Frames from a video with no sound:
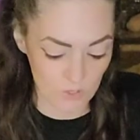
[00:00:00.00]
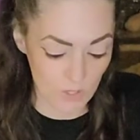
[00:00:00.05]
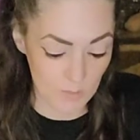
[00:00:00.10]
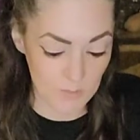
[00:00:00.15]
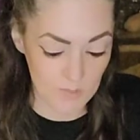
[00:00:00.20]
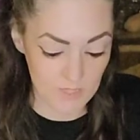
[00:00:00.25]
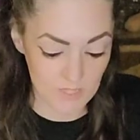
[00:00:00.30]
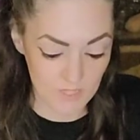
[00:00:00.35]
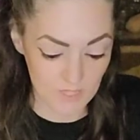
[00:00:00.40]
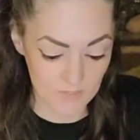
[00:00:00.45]
So
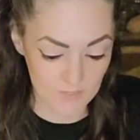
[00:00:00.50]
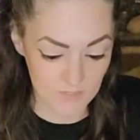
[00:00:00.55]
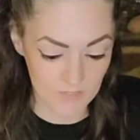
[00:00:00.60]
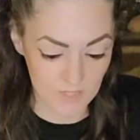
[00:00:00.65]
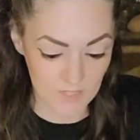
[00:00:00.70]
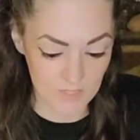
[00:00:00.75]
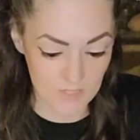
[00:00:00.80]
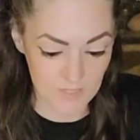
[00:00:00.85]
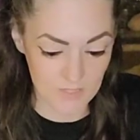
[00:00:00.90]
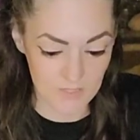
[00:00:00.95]
I'm excited for
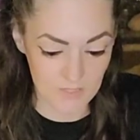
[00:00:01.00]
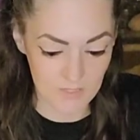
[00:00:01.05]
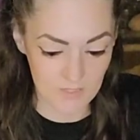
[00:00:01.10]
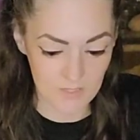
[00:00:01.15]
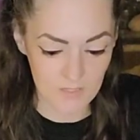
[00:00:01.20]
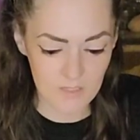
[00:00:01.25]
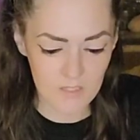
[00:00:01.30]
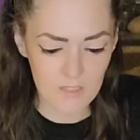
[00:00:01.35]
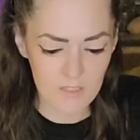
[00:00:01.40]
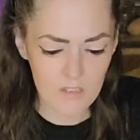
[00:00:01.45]
this.
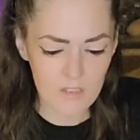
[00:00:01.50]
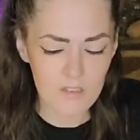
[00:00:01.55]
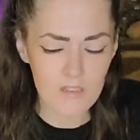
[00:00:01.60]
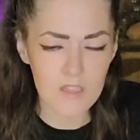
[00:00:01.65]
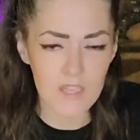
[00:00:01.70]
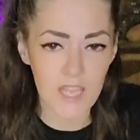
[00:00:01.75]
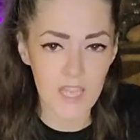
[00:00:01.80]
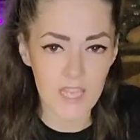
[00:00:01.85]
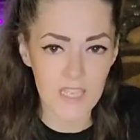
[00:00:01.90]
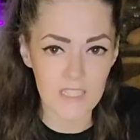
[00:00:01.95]
Look at the
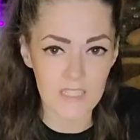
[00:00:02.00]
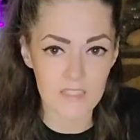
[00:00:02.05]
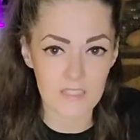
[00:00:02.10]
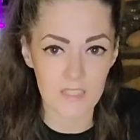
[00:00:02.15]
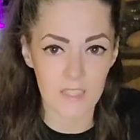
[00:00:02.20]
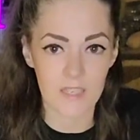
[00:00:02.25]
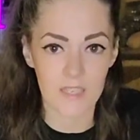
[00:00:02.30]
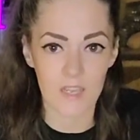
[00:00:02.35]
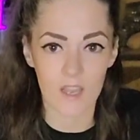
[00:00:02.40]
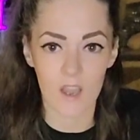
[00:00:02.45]
little legs.
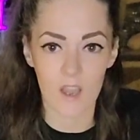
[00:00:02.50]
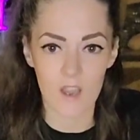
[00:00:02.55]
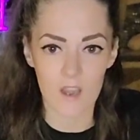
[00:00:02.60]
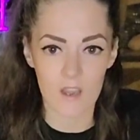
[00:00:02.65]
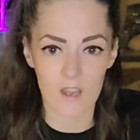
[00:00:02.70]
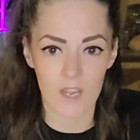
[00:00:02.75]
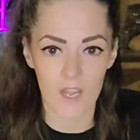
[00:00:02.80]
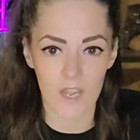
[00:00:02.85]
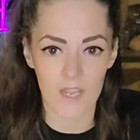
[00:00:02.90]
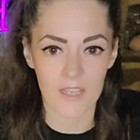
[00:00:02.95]
Like,
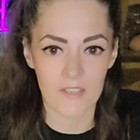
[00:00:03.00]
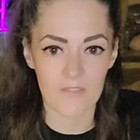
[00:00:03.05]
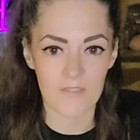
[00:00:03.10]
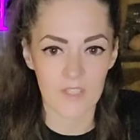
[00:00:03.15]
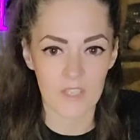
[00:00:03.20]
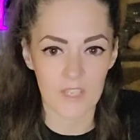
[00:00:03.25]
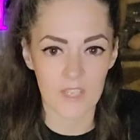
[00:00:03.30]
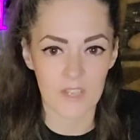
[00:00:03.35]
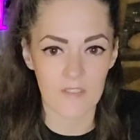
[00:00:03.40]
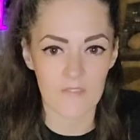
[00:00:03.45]
oh, I
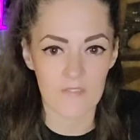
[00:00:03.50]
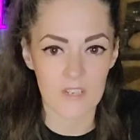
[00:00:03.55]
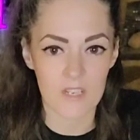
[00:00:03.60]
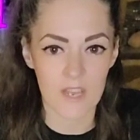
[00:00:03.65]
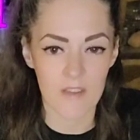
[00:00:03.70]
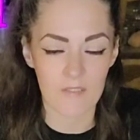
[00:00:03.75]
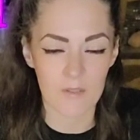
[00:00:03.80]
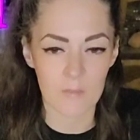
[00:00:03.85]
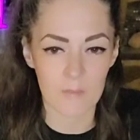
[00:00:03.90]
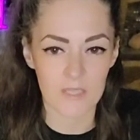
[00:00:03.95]
feel like I've
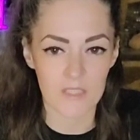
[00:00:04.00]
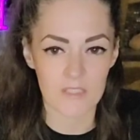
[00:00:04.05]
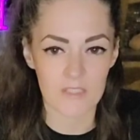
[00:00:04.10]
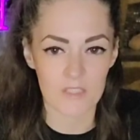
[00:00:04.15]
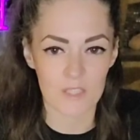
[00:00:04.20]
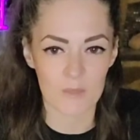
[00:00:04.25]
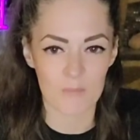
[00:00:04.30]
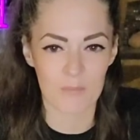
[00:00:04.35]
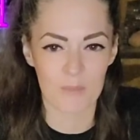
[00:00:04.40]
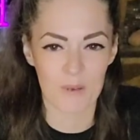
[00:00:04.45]
never made such a